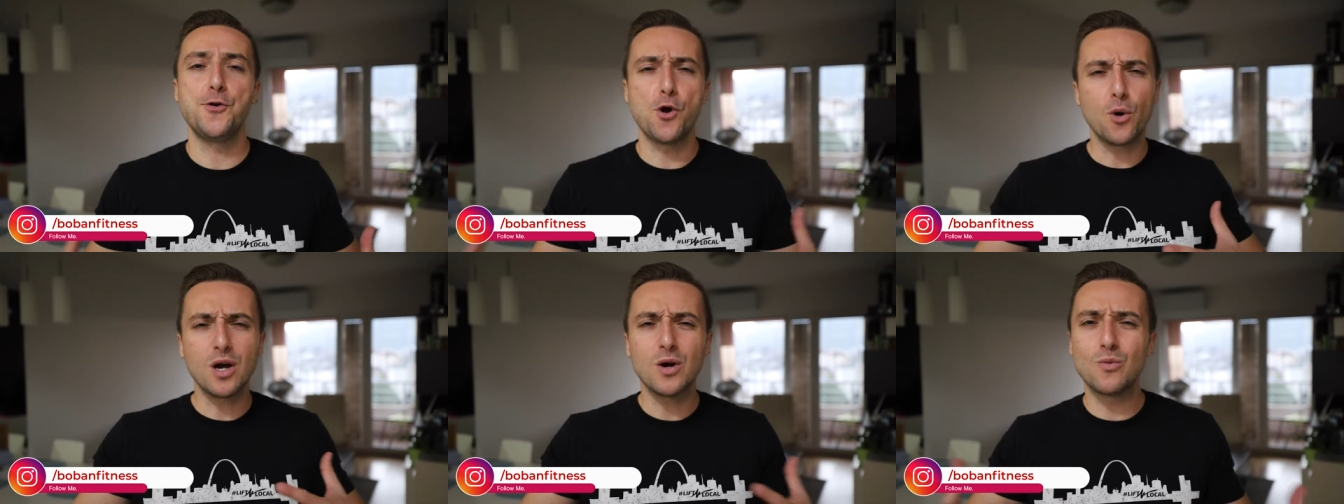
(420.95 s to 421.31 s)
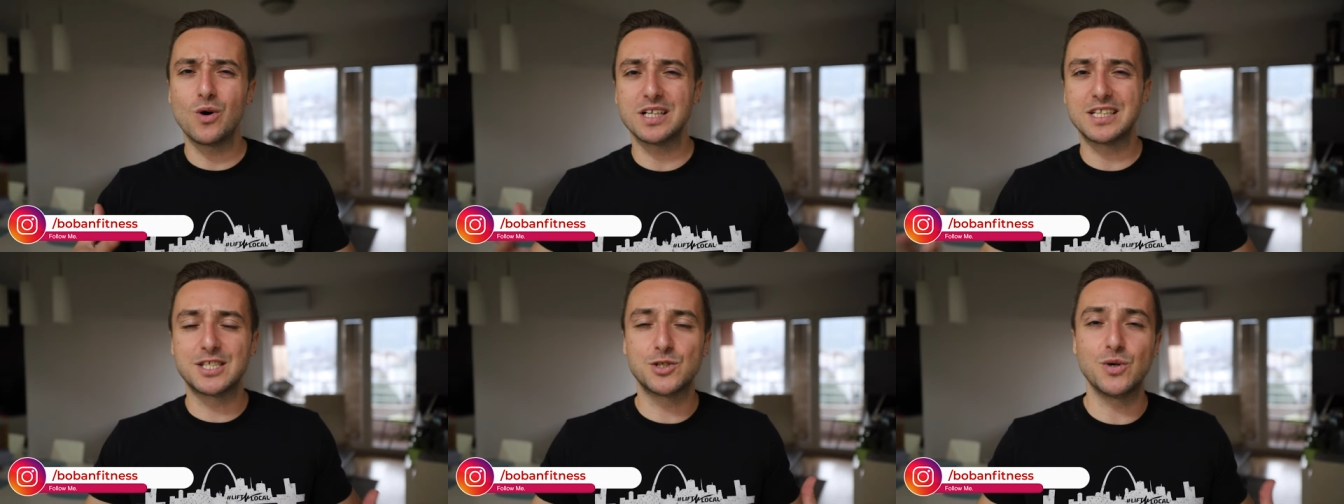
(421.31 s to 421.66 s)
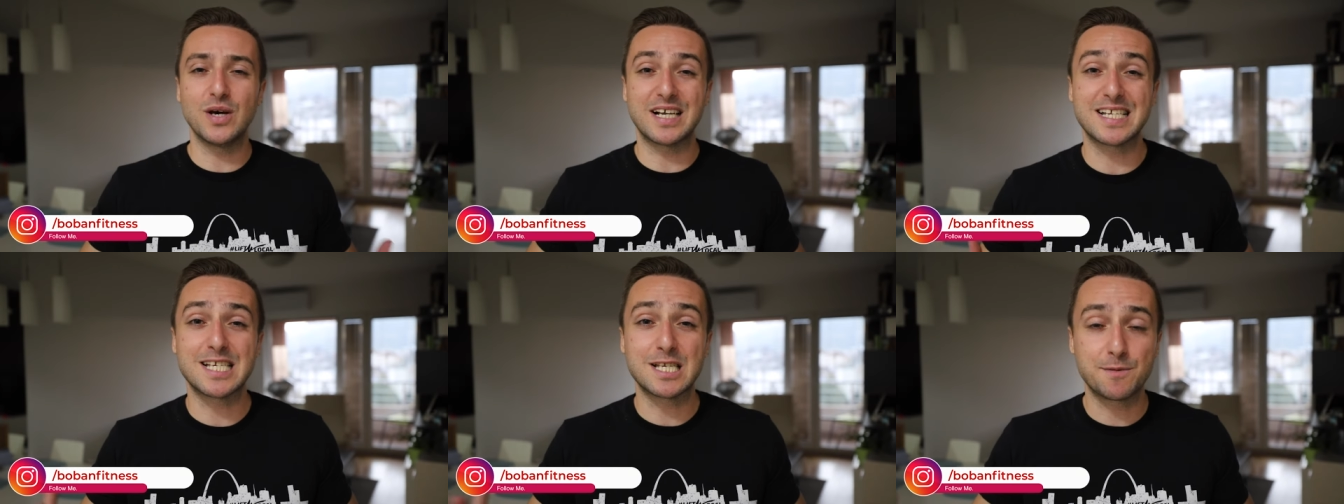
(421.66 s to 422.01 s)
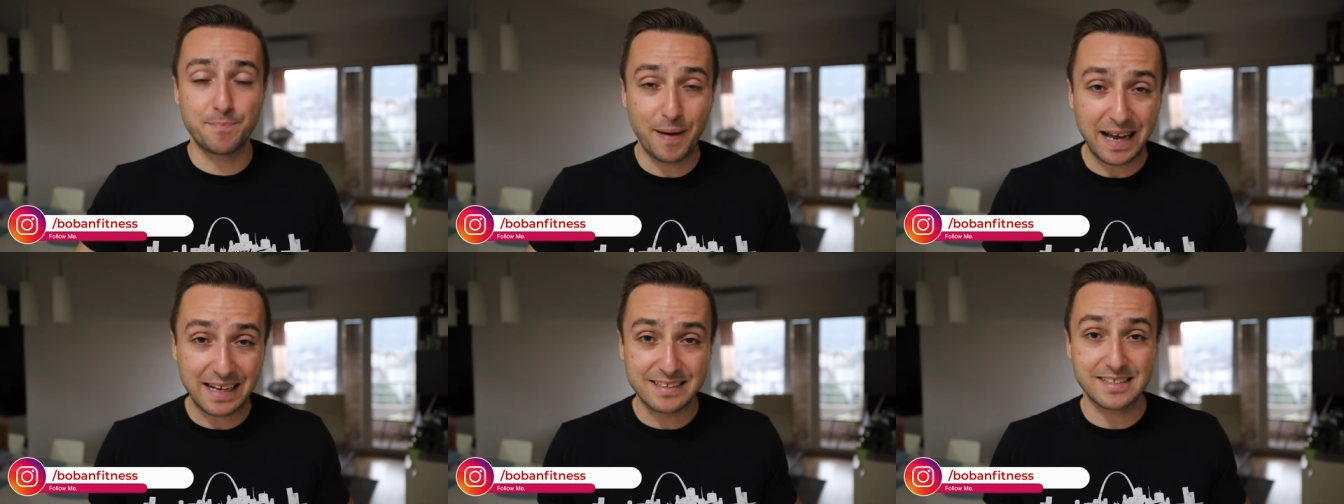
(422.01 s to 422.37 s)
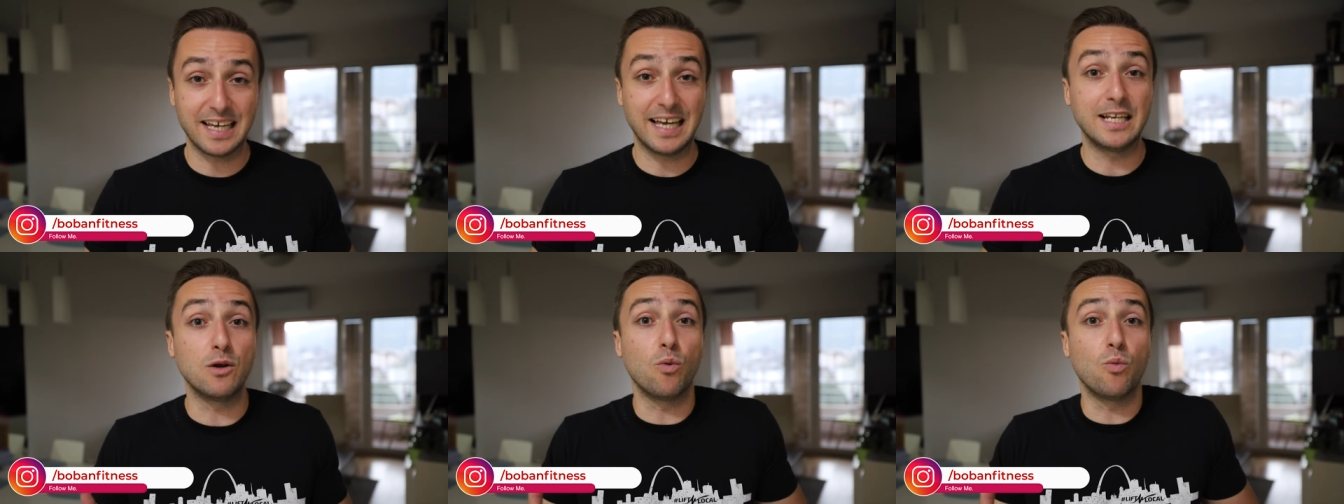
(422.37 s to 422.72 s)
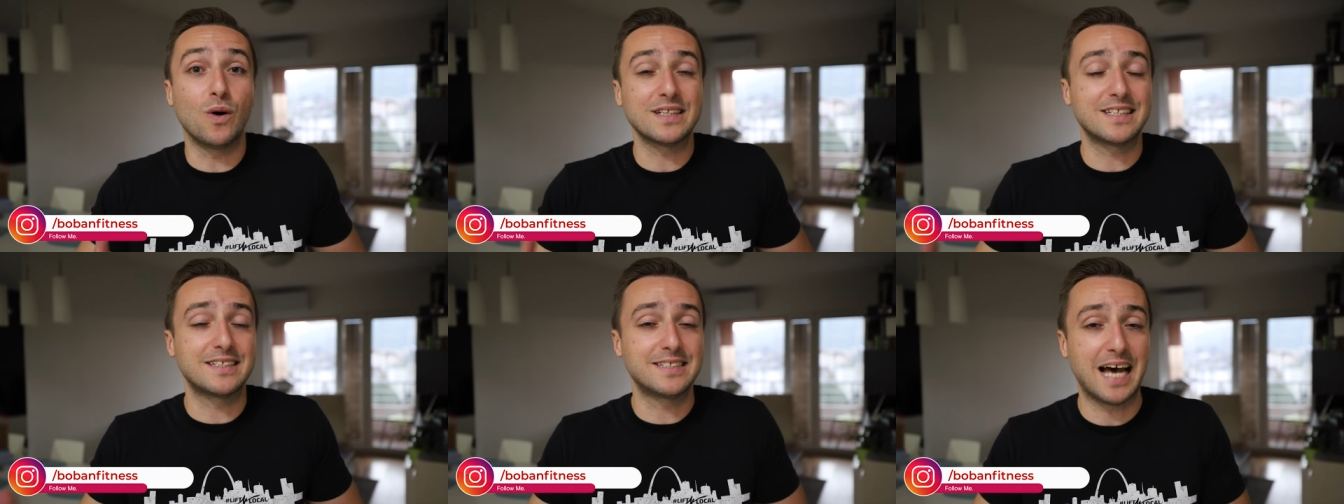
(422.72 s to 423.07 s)
knowing what to expect in
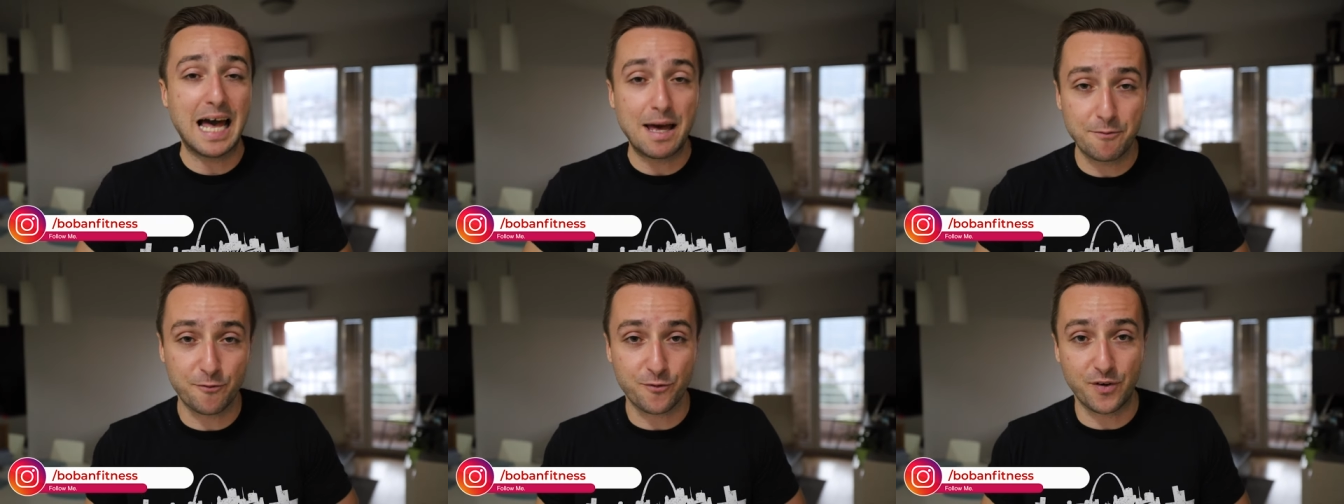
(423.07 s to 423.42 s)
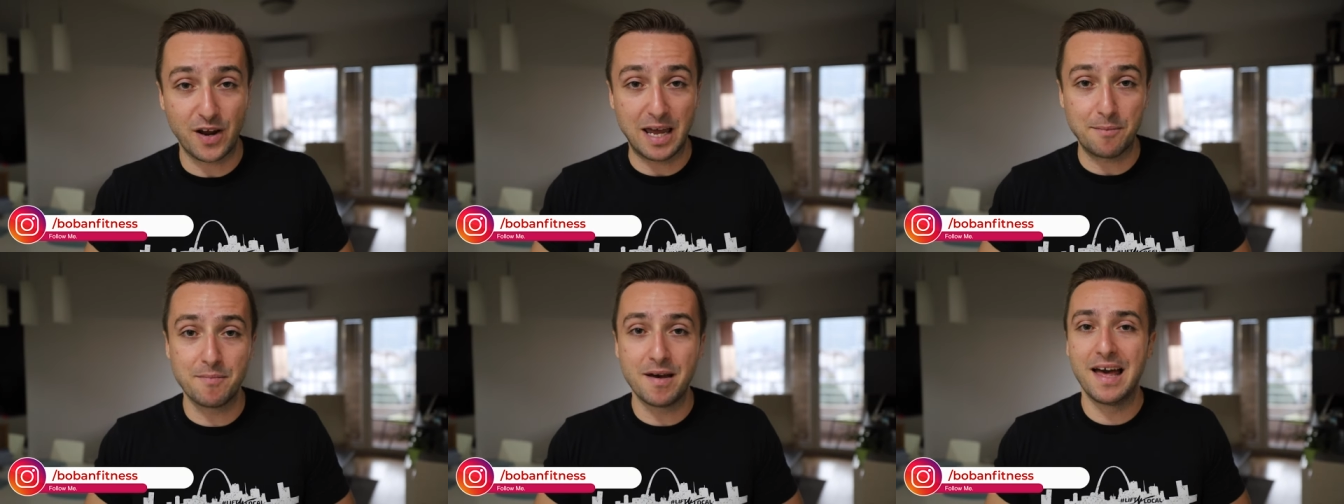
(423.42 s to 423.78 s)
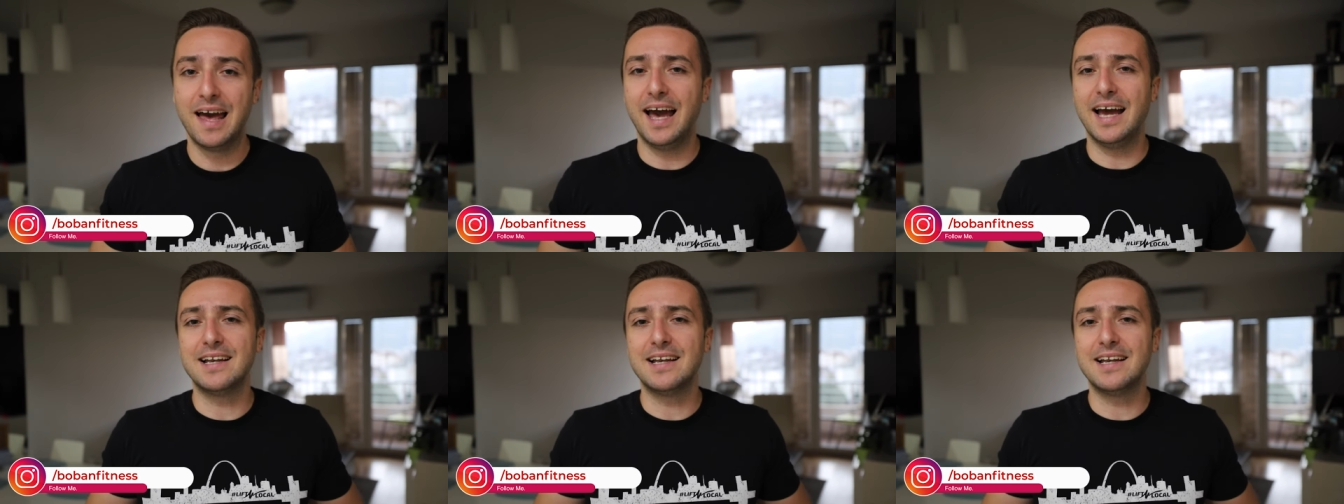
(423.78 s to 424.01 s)
what time frame